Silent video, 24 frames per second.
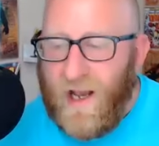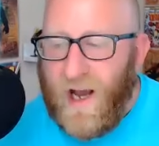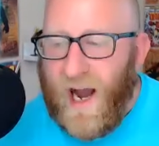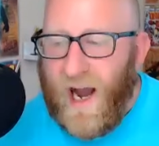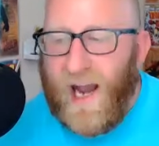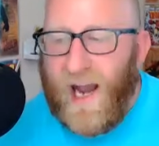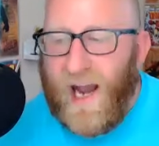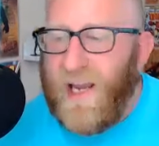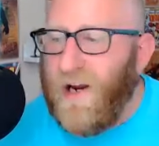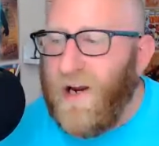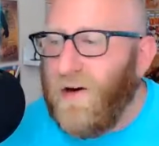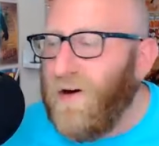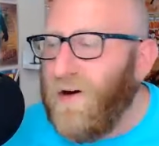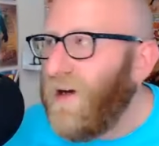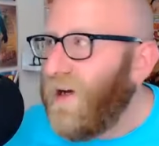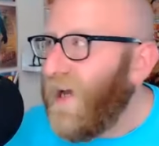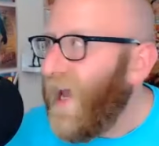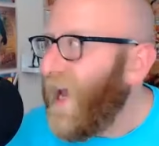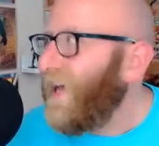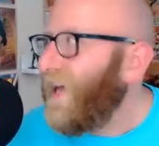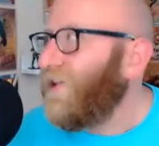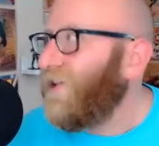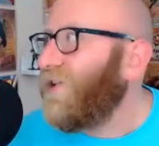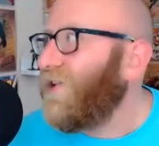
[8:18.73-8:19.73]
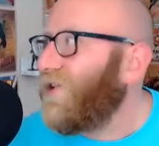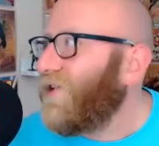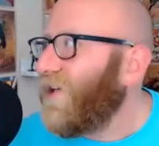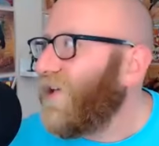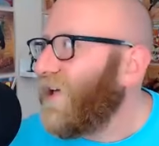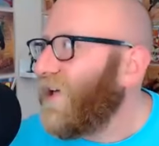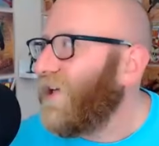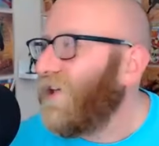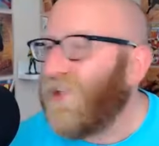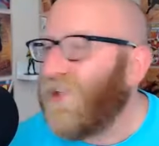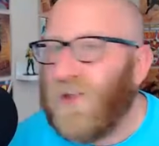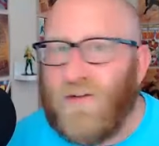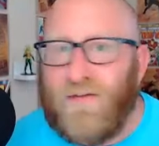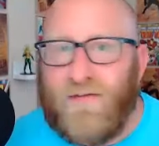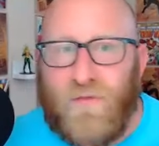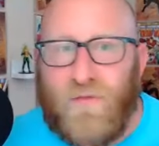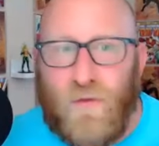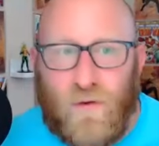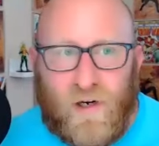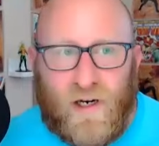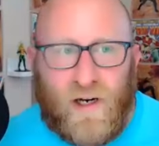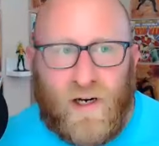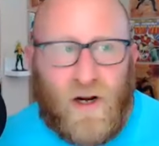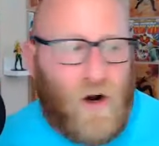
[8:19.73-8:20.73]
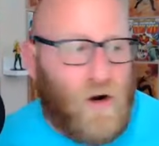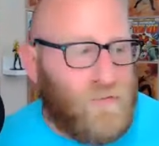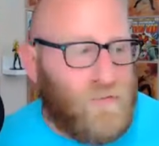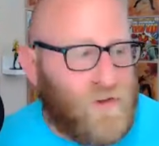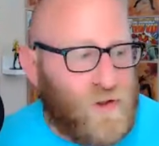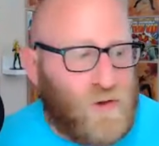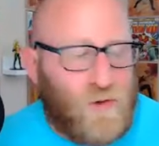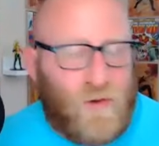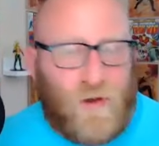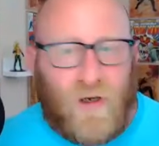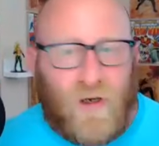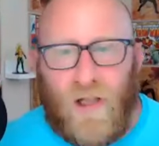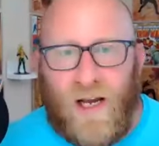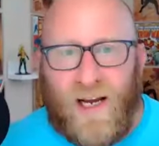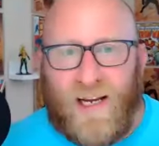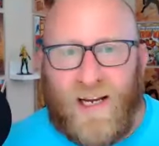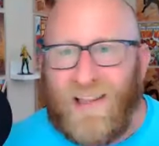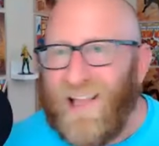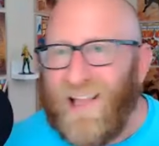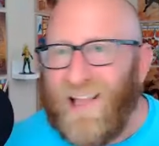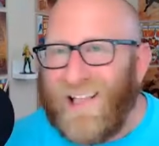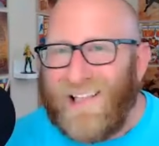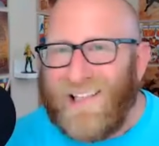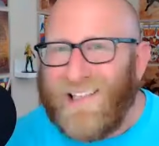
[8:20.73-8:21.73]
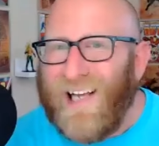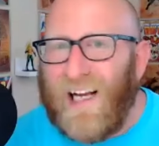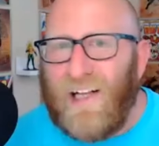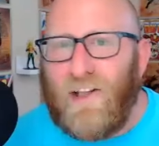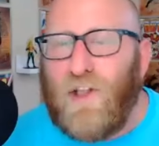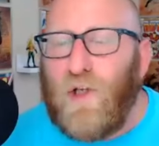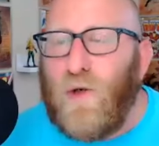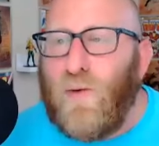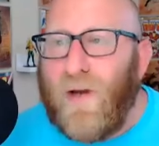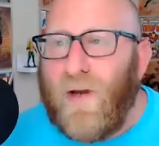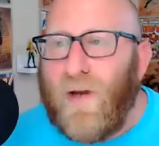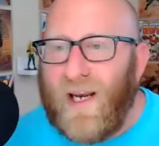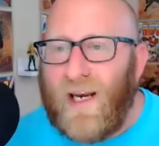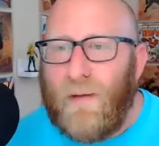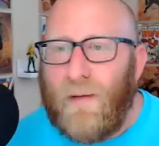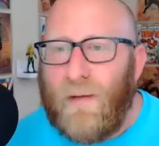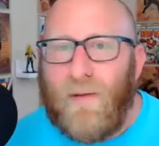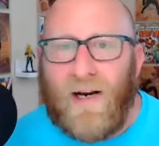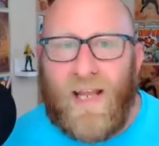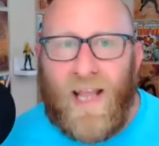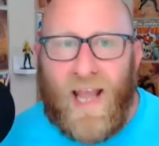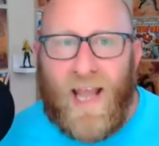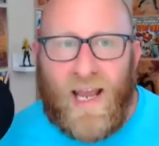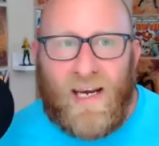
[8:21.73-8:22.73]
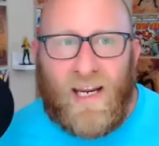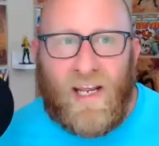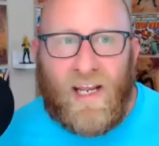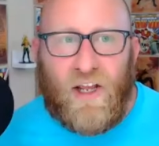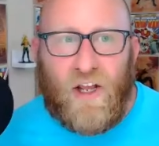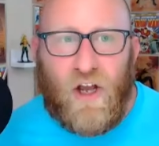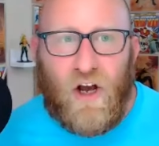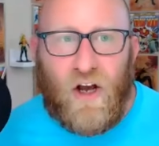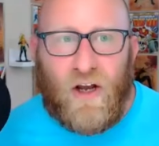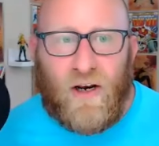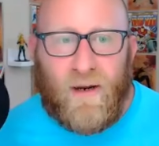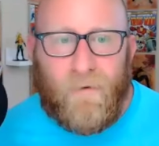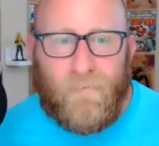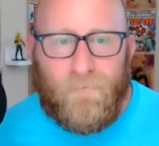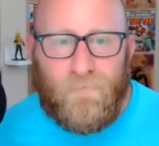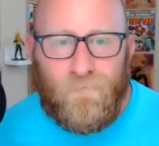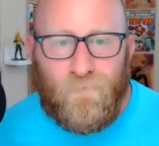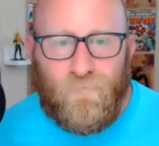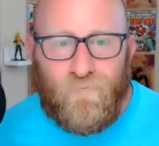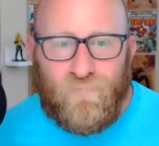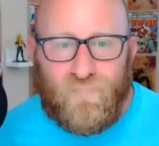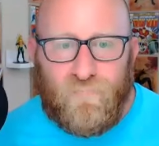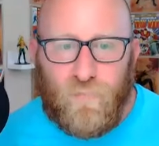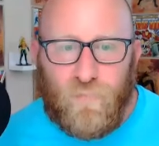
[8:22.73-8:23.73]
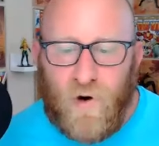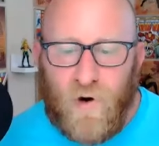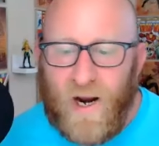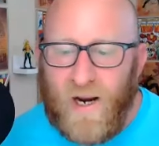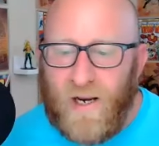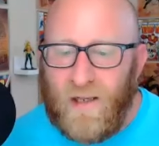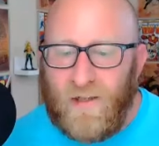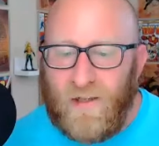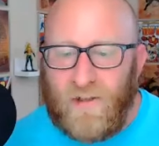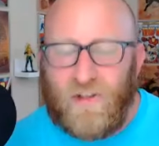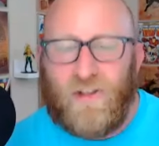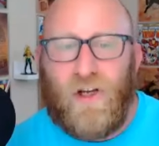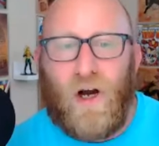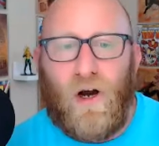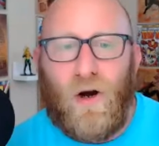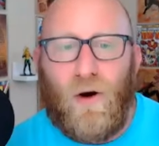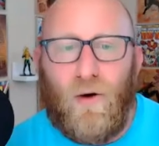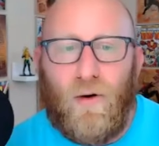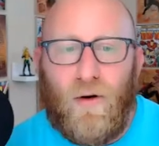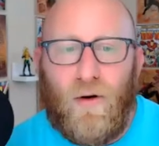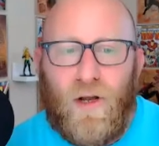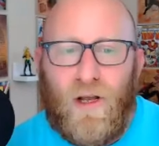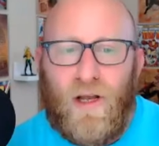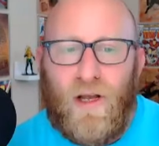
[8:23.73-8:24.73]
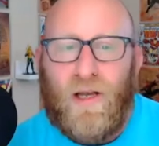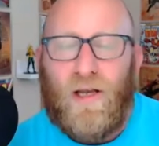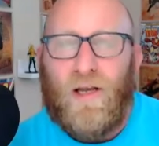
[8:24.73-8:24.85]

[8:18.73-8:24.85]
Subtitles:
I hear agents saying they showed 40 homes to a client. That's not doing anybody any good, right? So